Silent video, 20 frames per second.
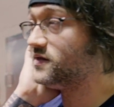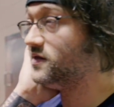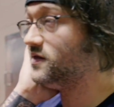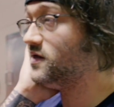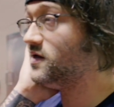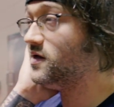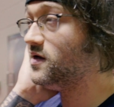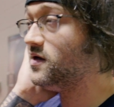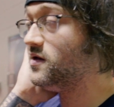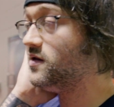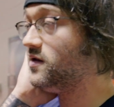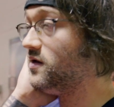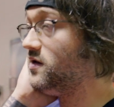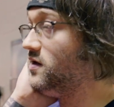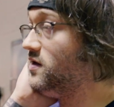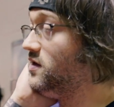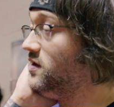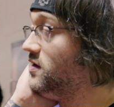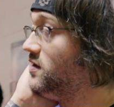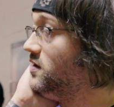to see
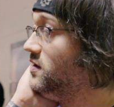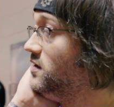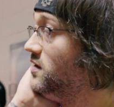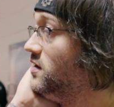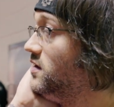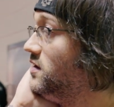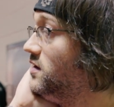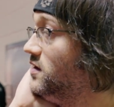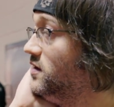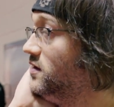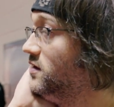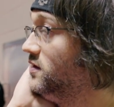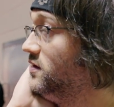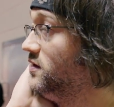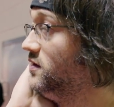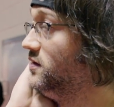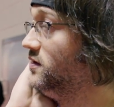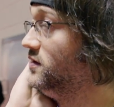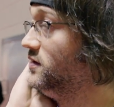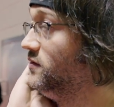the
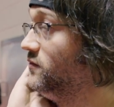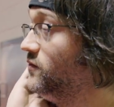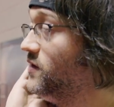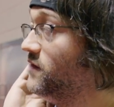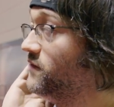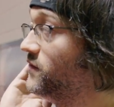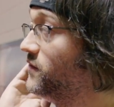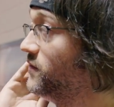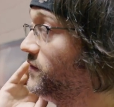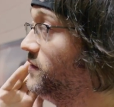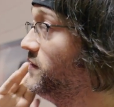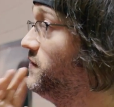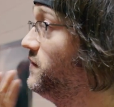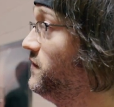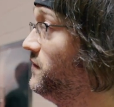wave three